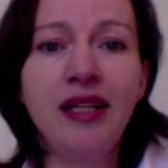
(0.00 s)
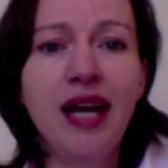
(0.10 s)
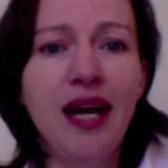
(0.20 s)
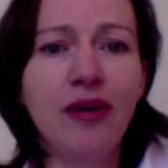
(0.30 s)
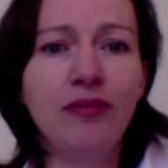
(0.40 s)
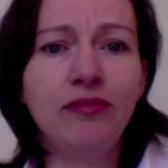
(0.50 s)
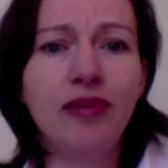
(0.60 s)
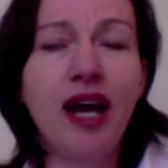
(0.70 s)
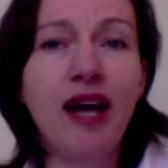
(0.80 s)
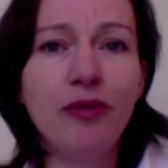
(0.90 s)
Now,
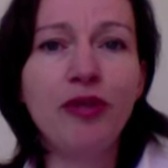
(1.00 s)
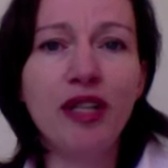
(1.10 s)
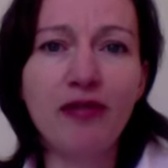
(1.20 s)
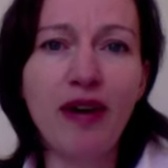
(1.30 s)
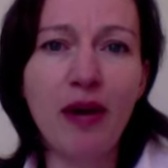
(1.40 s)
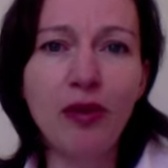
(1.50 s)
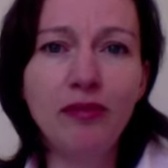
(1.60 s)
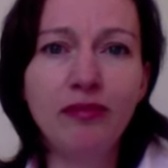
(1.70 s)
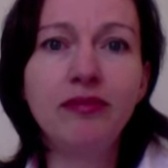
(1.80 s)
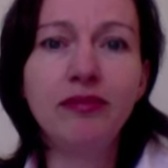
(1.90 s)
have you written a
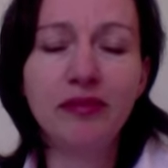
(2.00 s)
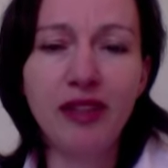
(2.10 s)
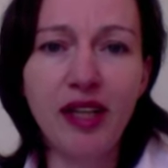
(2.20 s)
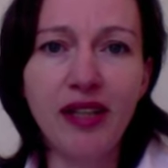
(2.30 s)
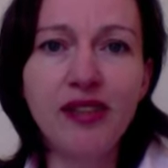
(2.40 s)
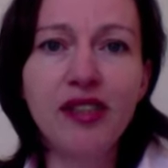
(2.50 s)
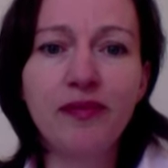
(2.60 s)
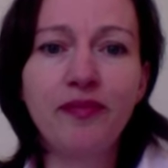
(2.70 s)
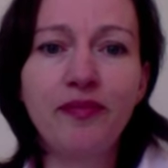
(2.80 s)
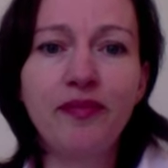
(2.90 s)
vowel? Yes.
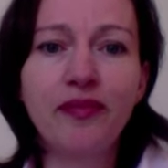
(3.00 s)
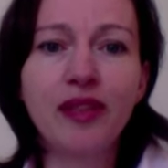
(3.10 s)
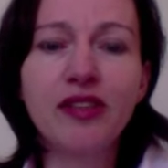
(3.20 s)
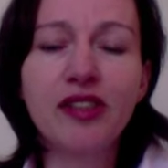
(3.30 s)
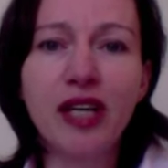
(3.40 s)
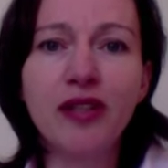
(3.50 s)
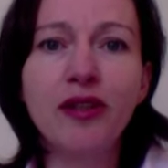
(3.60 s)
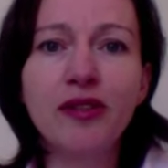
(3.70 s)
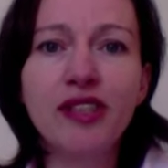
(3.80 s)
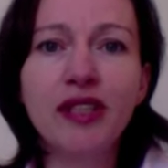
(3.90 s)
Say the
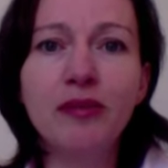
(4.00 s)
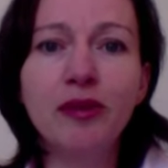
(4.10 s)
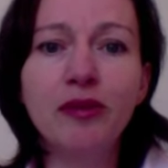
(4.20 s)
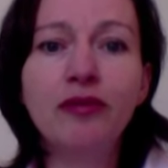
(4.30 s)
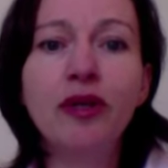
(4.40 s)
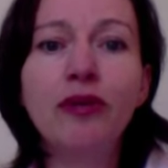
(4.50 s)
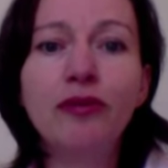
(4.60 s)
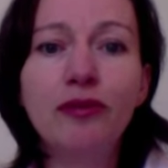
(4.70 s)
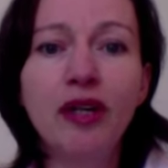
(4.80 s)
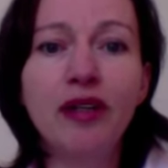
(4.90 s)
whole syllable,
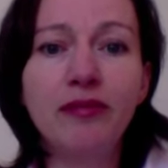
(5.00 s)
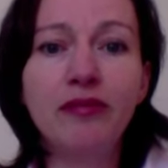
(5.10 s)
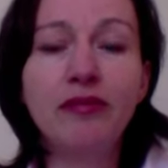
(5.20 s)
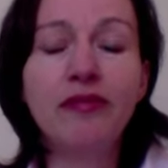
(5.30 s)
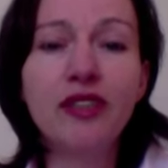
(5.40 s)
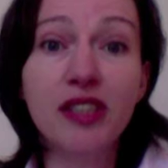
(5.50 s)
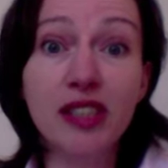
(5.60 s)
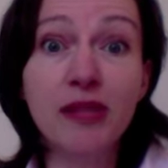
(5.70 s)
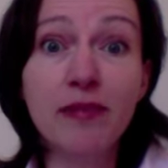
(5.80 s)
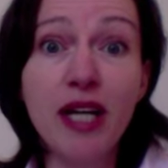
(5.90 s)
R. Does
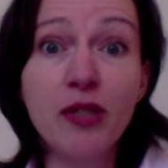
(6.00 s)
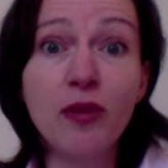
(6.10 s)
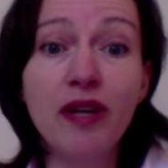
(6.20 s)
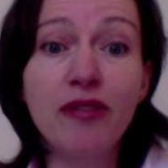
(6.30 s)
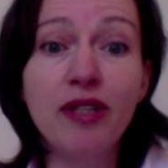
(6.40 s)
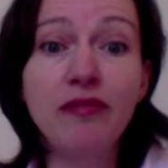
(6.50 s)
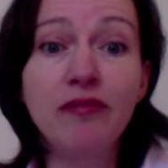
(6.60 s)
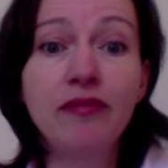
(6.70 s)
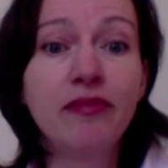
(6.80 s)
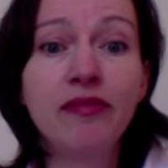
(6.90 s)
this match what I've
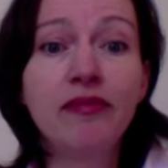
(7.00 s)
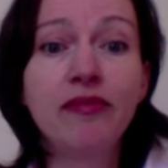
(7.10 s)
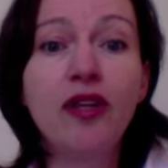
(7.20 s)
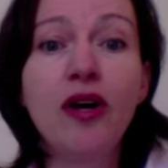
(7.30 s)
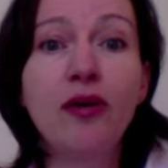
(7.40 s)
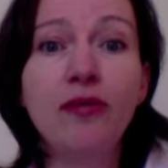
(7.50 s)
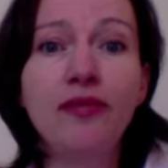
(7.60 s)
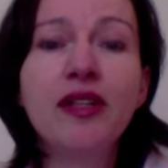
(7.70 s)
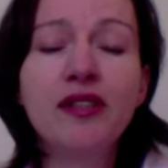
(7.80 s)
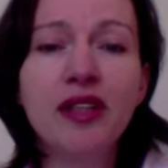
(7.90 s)
written? No.
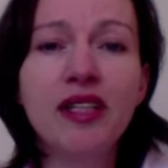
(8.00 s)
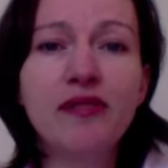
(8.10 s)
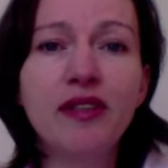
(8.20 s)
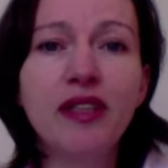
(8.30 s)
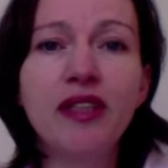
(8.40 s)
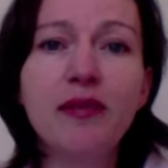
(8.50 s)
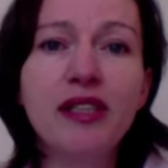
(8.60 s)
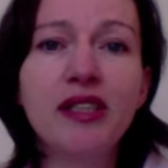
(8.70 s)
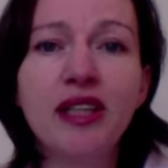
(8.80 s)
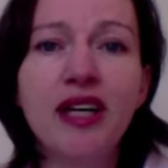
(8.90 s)
So let's fill in the
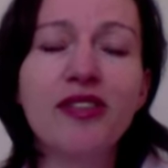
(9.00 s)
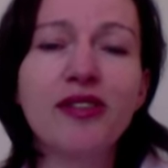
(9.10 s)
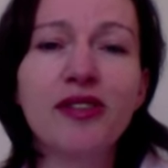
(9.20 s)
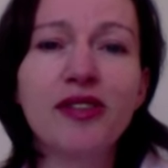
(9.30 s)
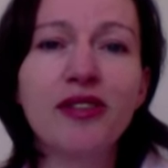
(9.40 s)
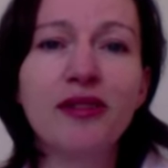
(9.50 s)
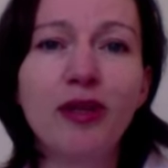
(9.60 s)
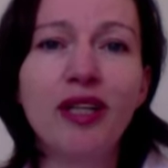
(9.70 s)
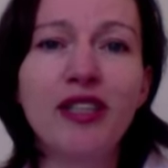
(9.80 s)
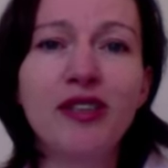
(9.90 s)
missing letters.
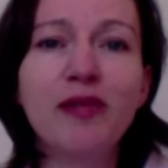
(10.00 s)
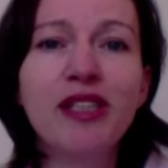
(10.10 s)
What letter's